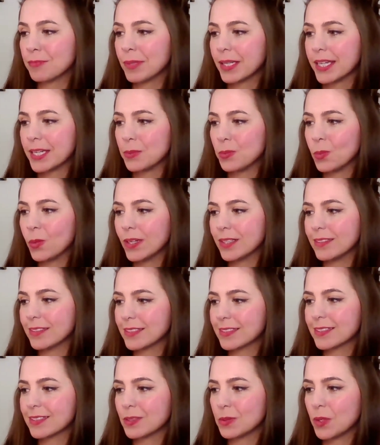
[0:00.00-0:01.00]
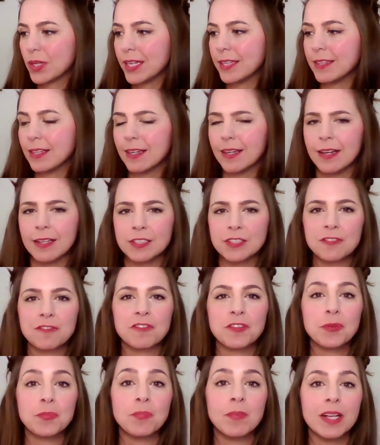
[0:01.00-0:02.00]
played once in the last
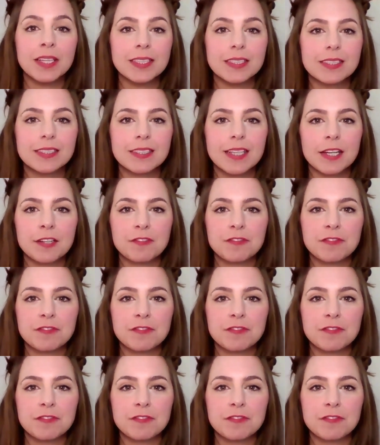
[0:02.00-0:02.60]
few months at a